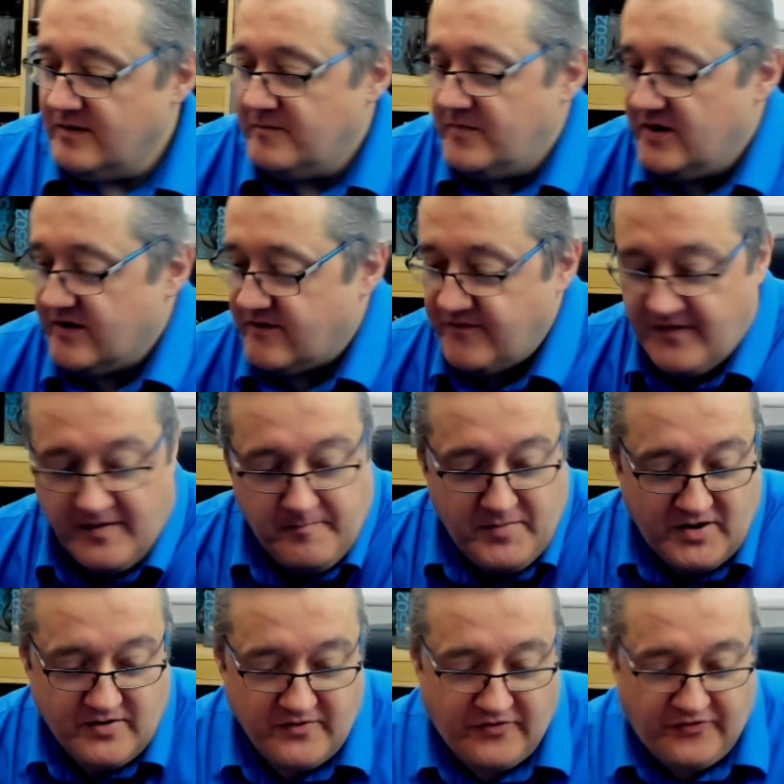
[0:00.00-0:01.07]
microphone
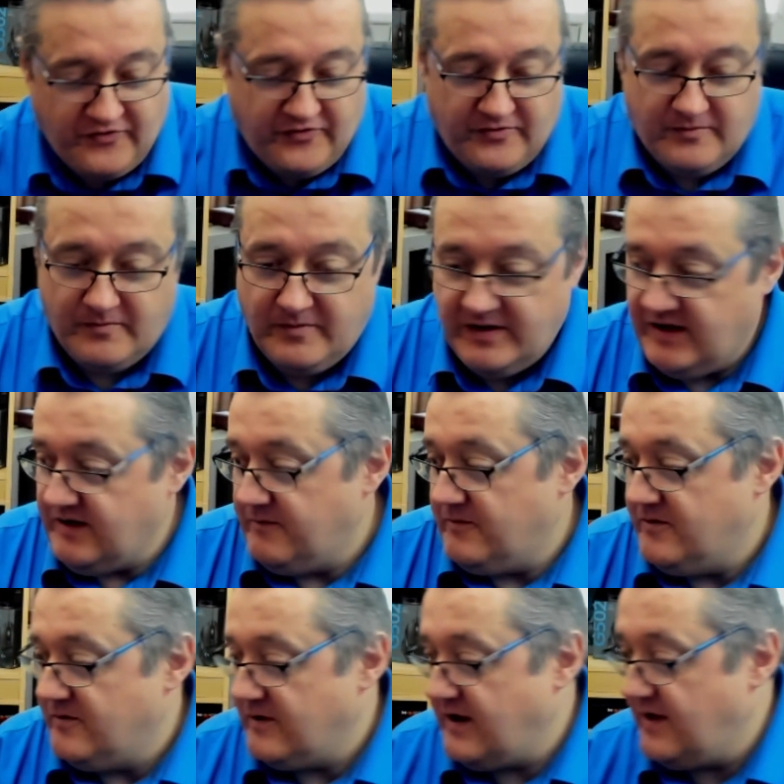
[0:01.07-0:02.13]
box. We
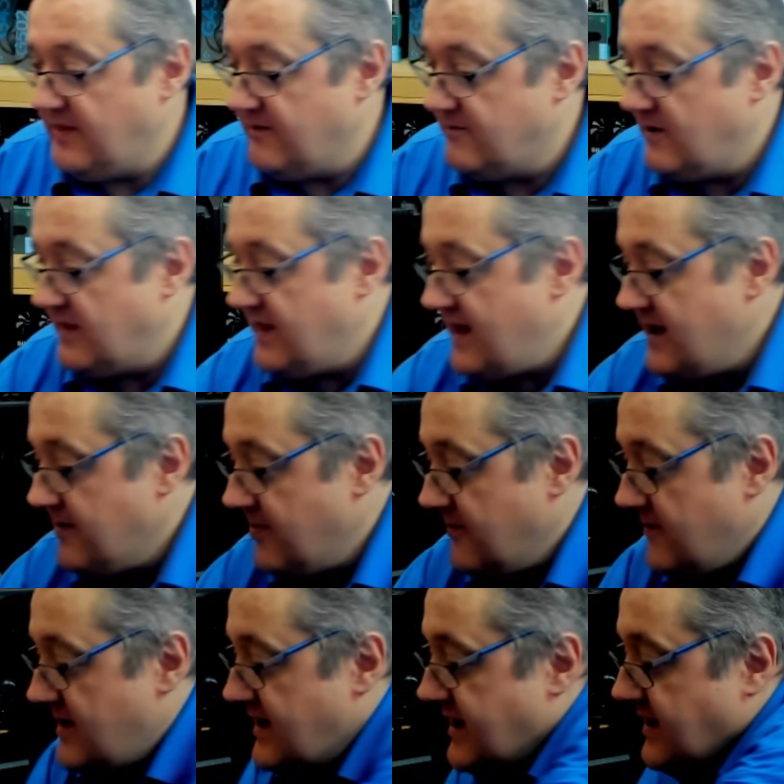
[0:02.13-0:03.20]
will get all of that out of the
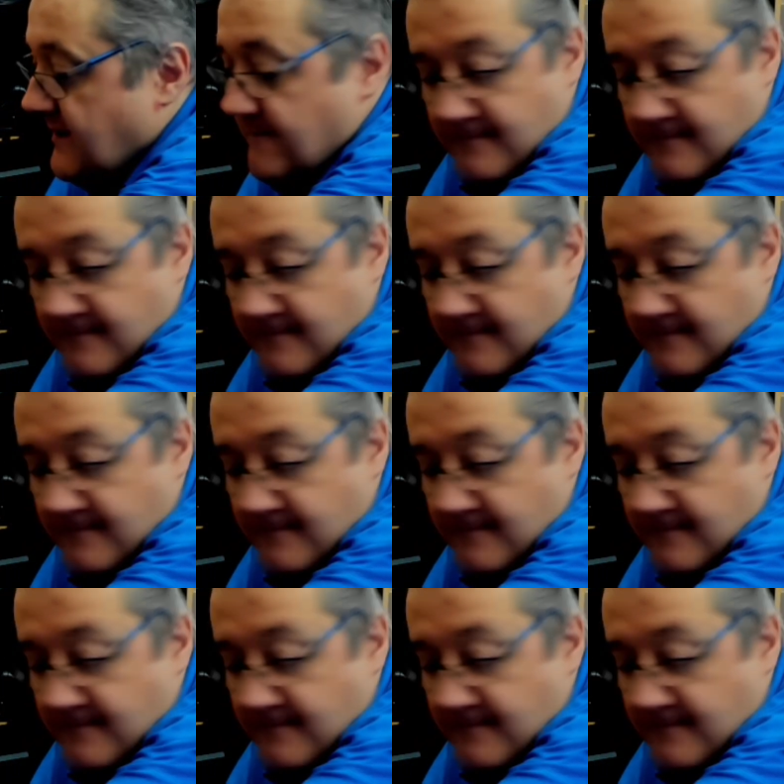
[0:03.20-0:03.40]
way.